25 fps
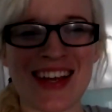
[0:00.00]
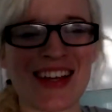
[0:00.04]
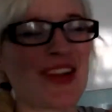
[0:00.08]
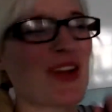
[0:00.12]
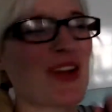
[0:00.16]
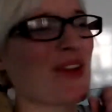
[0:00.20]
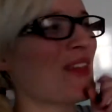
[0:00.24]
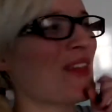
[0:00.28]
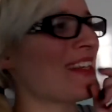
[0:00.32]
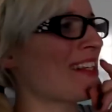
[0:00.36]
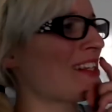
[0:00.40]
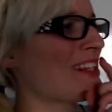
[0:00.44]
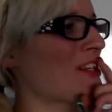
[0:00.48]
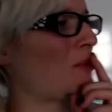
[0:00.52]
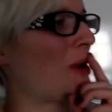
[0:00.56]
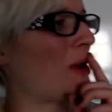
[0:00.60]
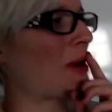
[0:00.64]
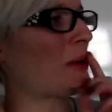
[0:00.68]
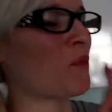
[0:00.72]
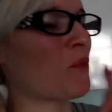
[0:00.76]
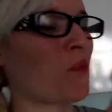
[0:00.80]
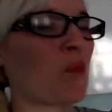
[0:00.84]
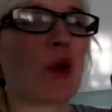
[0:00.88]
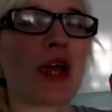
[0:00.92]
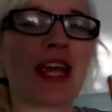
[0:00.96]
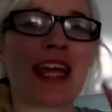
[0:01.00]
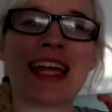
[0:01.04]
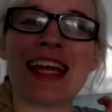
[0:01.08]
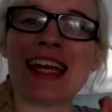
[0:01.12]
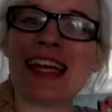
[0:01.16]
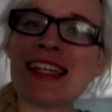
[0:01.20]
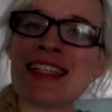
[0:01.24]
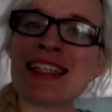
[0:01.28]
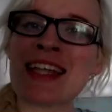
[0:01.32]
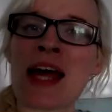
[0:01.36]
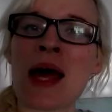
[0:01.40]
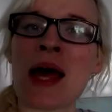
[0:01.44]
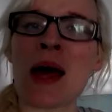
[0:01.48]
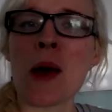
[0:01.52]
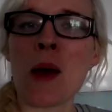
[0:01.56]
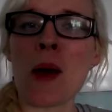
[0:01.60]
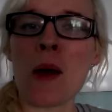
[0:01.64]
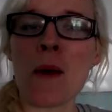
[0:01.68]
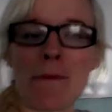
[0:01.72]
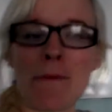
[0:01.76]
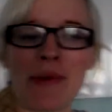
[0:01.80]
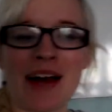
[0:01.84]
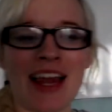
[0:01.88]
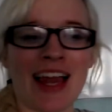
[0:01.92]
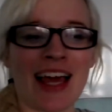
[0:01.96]
I know this is quite weird,
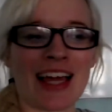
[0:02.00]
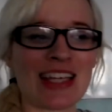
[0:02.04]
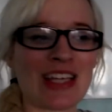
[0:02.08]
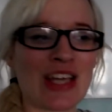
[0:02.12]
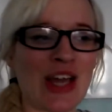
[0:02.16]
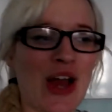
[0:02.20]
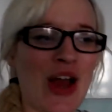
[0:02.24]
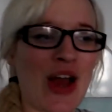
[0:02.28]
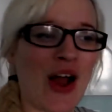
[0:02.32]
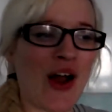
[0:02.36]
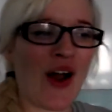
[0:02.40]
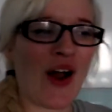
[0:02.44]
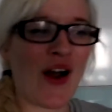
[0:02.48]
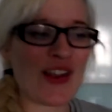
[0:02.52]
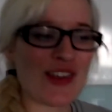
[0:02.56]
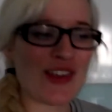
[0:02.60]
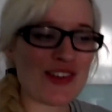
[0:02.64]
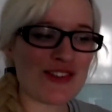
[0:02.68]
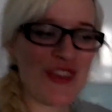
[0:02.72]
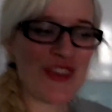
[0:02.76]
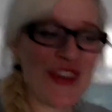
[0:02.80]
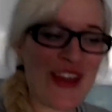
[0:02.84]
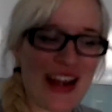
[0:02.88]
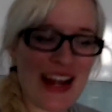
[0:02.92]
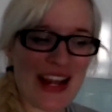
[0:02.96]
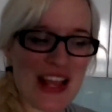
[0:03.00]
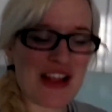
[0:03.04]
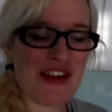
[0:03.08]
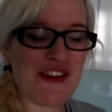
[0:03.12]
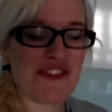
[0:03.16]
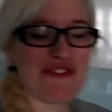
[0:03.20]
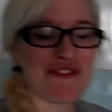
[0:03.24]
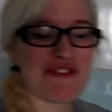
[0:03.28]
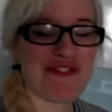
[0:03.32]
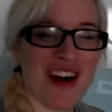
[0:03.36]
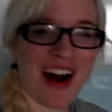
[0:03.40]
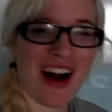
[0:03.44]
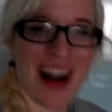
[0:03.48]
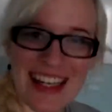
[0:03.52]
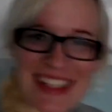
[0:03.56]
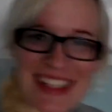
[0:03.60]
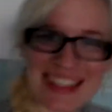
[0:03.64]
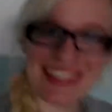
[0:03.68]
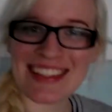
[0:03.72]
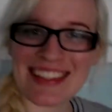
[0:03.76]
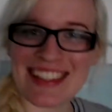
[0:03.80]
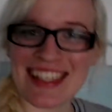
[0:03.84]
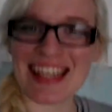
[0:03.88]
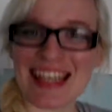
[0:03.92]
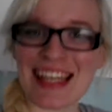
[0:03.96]
but like I really
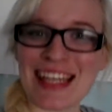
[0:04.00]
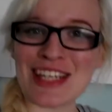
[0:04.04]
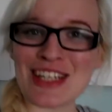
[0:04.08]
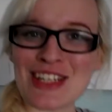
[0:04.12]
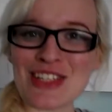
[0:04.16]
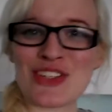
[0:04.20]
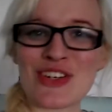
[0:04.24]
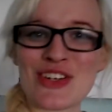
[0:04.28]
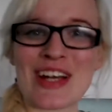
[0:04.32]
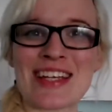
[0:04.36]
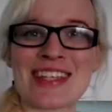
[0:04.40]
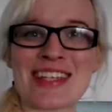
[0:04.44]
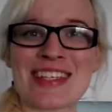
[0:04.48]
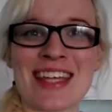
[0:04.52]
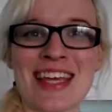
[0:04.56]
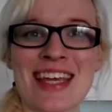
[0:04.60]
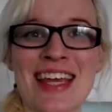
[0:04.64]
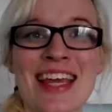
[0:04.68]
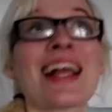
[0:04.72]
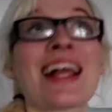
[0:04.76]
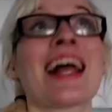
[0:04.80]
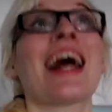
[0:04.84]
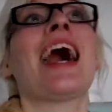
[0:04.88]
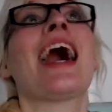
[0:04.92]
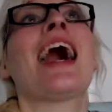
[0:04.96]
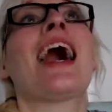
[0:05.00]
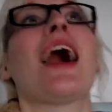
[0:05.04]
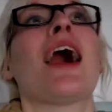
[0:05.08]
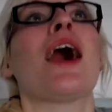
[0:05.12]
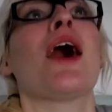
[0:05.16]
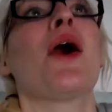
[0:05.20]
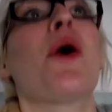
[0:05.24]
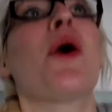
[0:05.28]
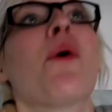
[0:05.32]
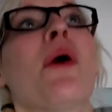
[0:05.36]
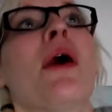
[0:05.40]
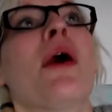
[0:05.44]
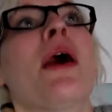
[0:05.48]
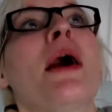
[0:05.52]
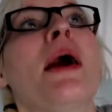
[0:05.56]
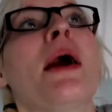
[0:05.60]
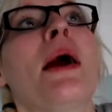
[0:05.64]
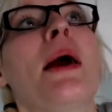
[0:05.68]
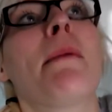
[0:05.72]
find it interesting how